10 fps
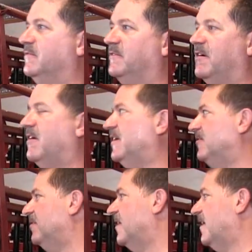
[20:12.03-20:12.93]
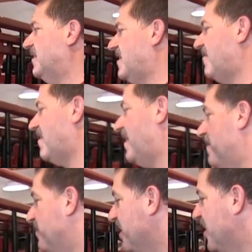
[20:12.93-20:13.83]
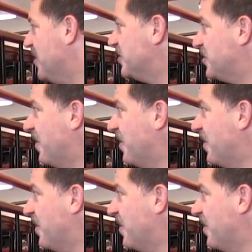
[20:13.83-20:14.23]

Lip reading: All right, good, I got that right. So